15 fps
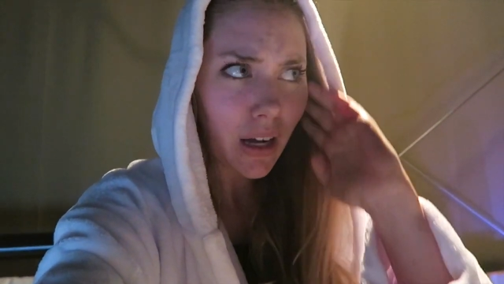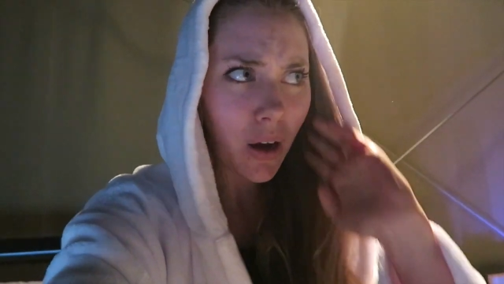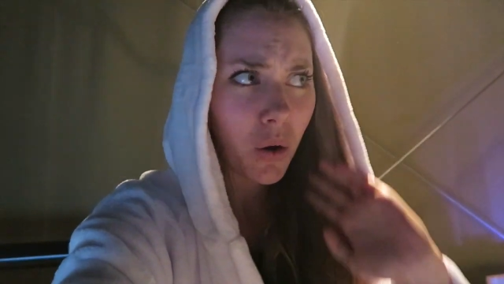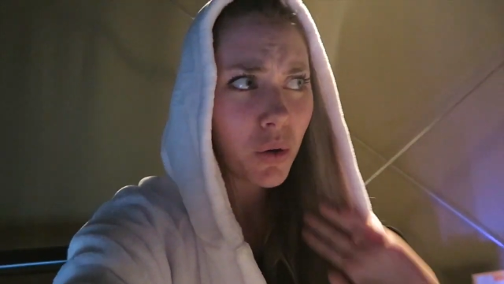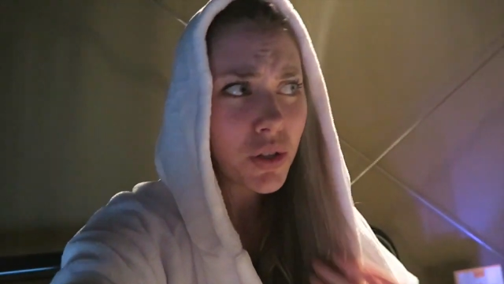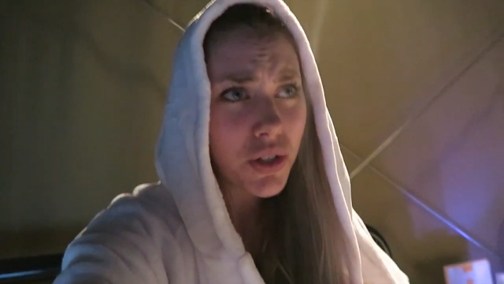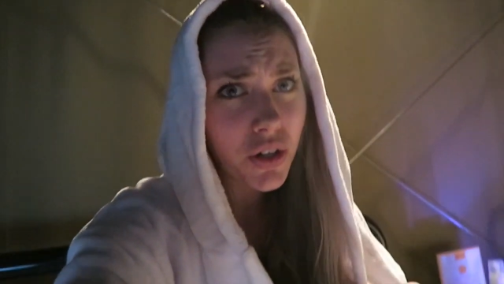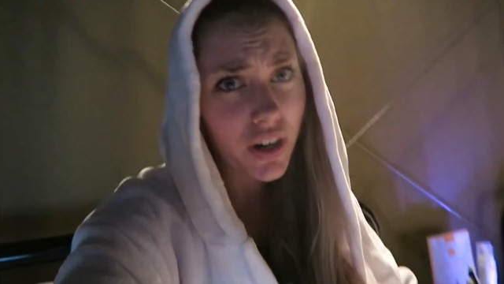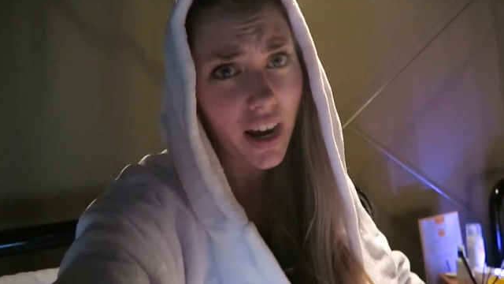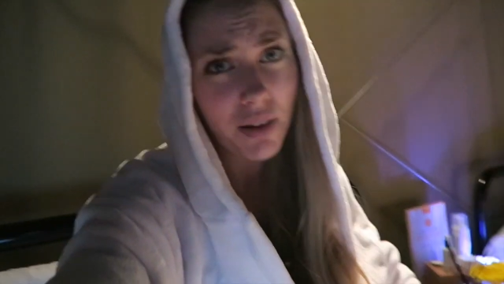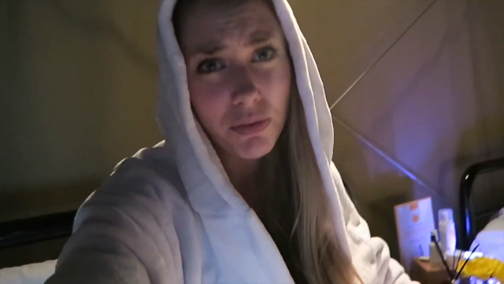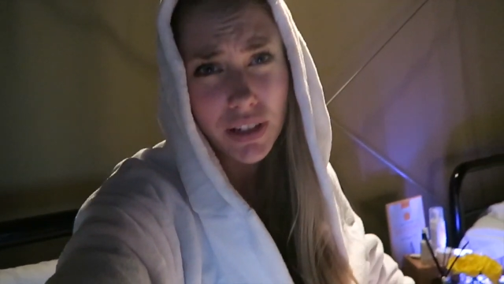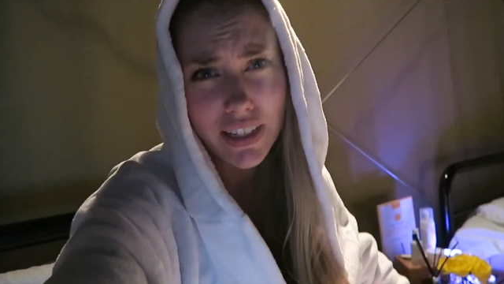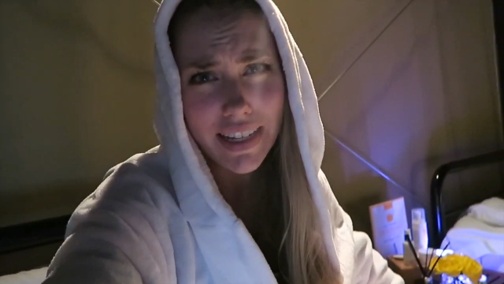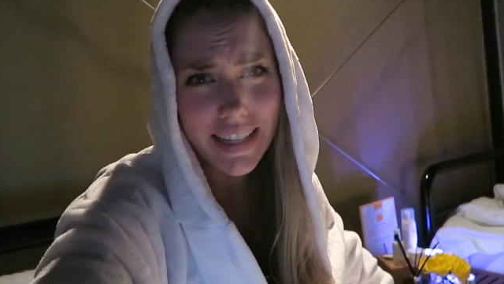Also,
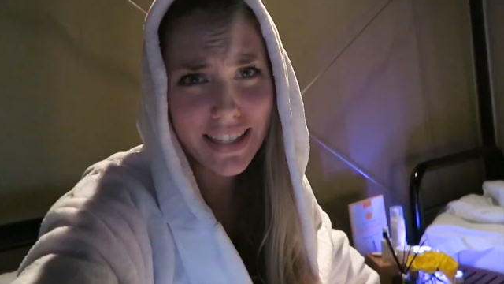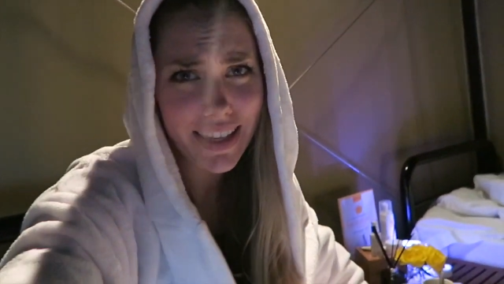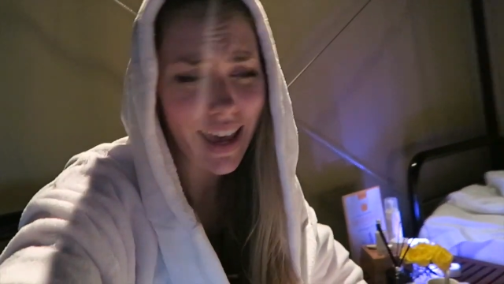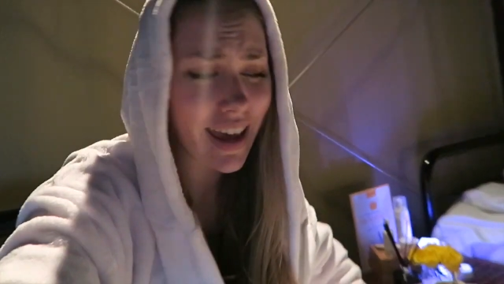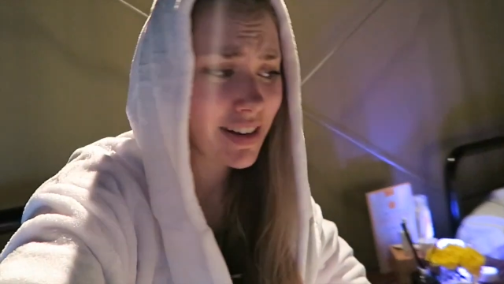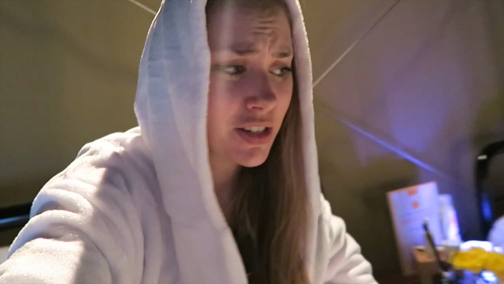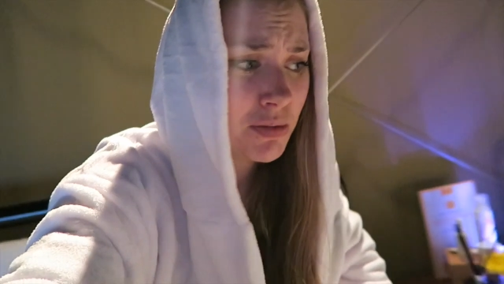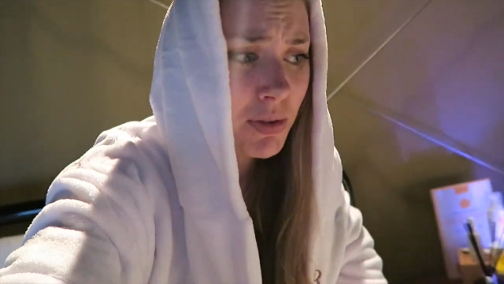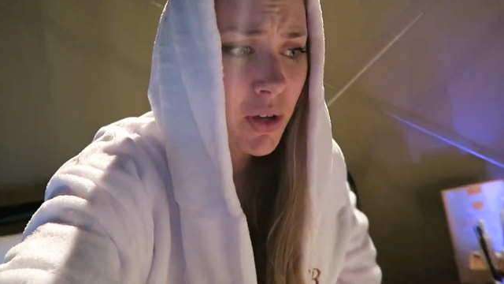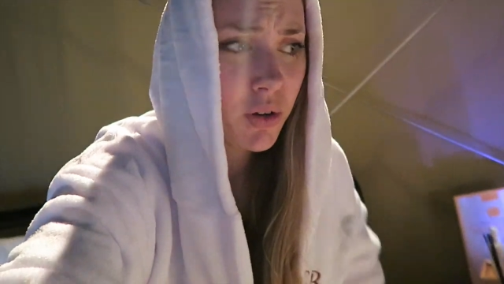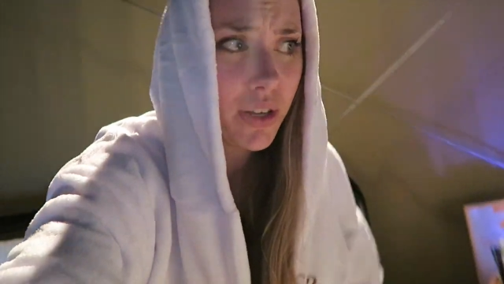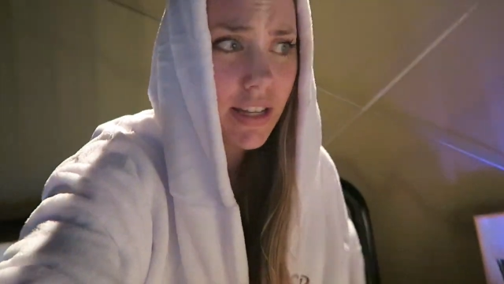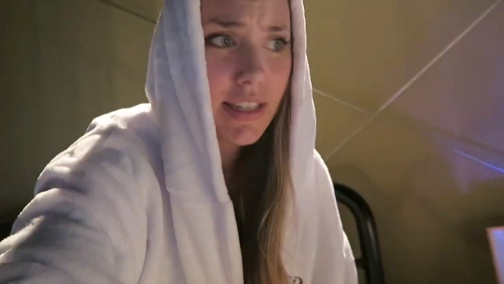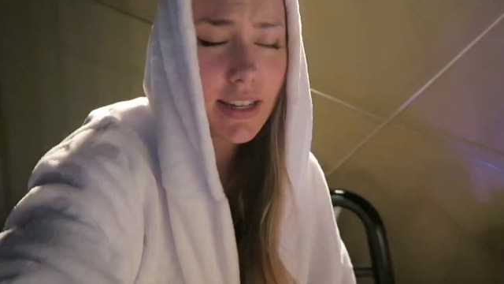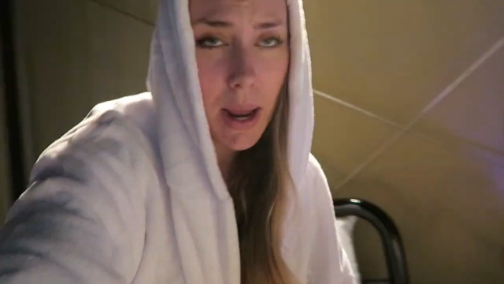I'm really scared, to be
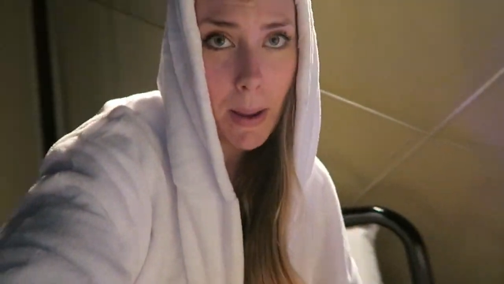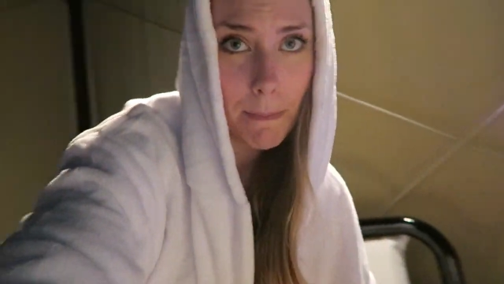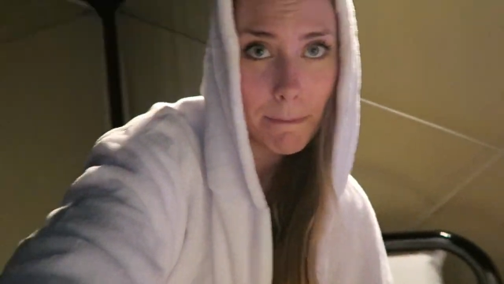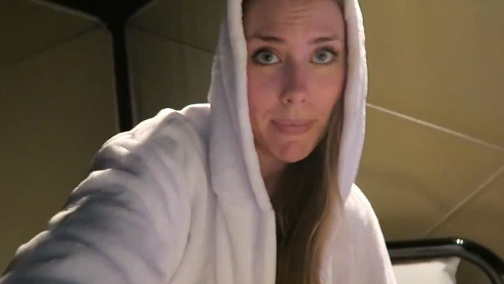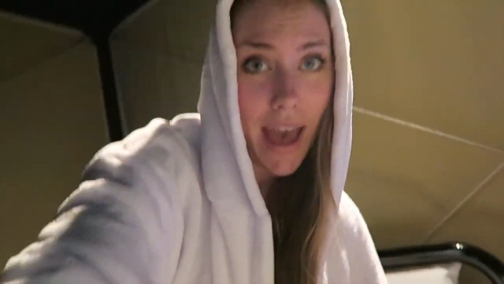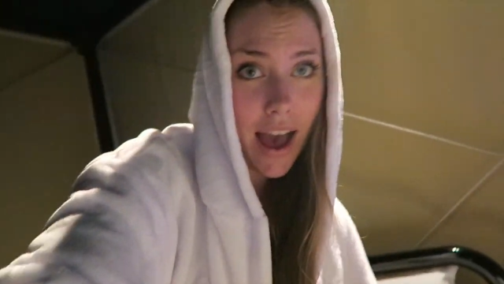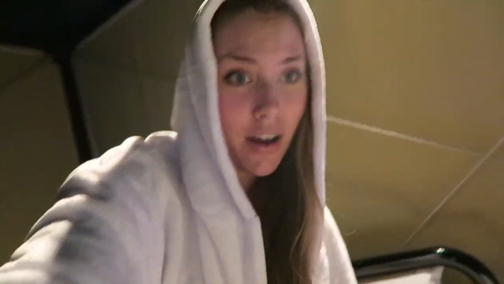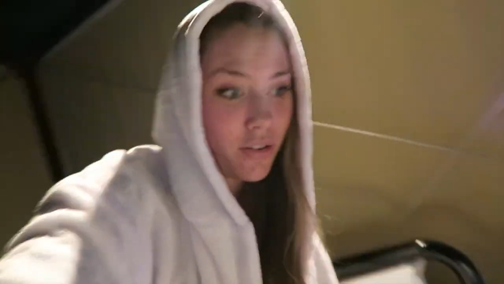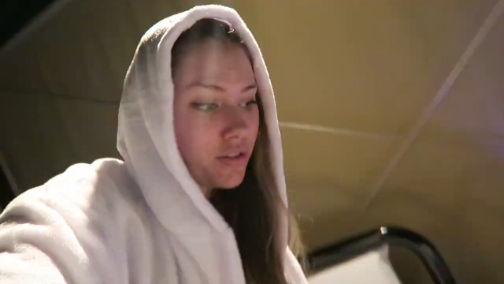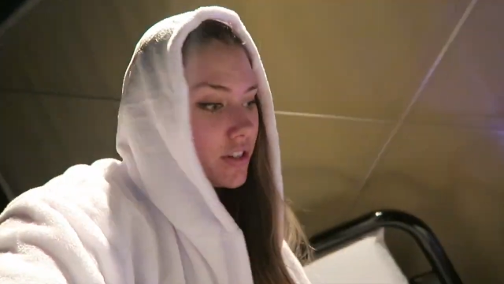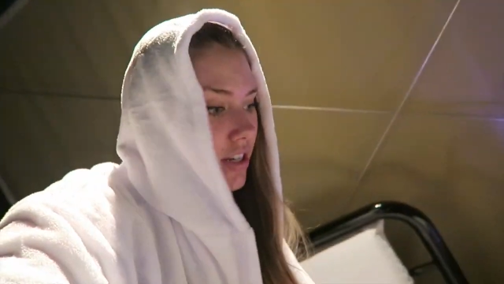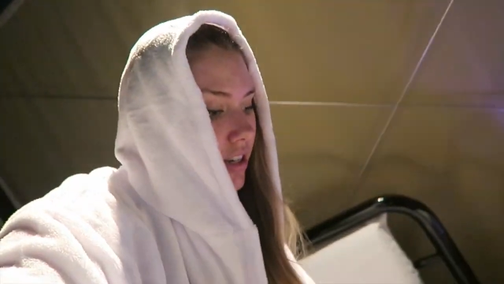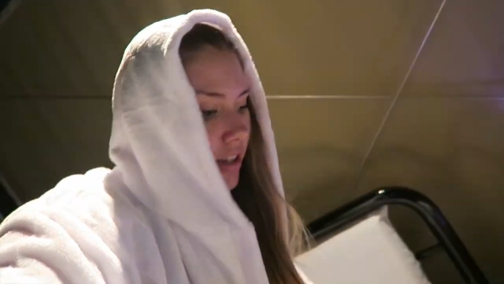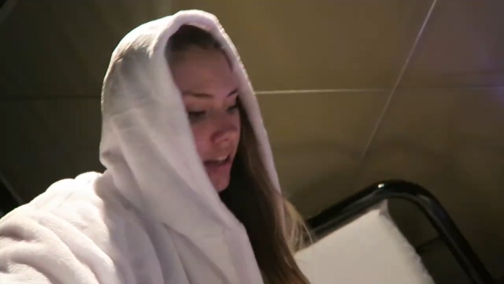honest, about